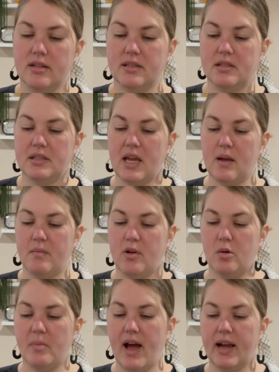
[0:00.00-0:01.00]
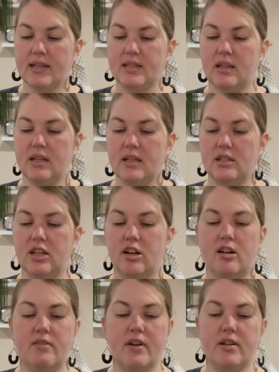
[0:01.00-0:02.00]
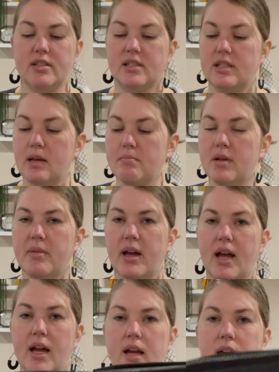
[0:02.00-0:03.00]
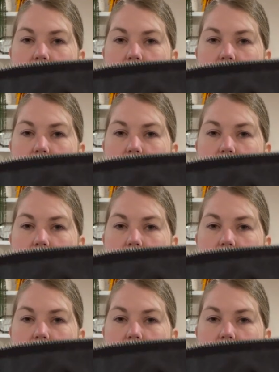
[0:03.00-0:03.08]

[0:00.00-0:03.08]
same, no pockets on the interior, very simple bag.